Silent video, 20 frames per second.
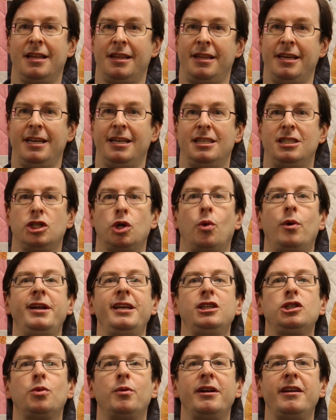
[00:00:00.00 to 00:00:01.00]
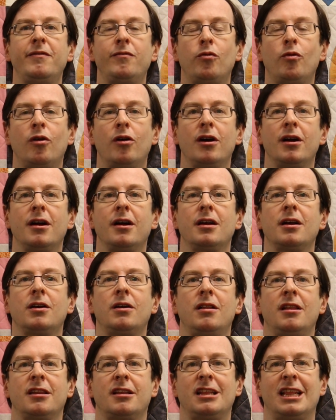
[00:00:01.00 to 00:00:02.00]
the 2024
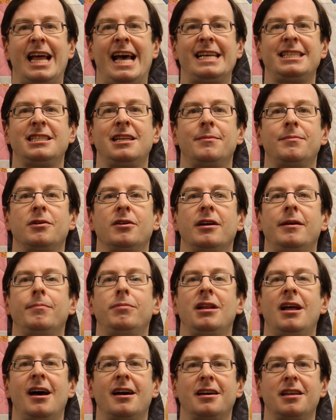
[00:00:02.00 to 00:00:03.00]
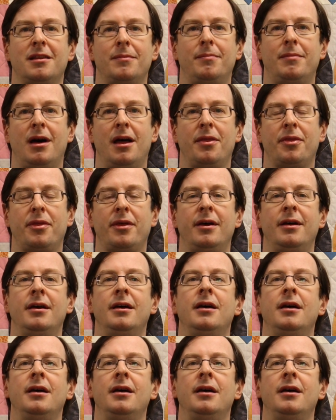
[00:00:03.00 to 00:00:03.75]
Glastonbury Block of the Month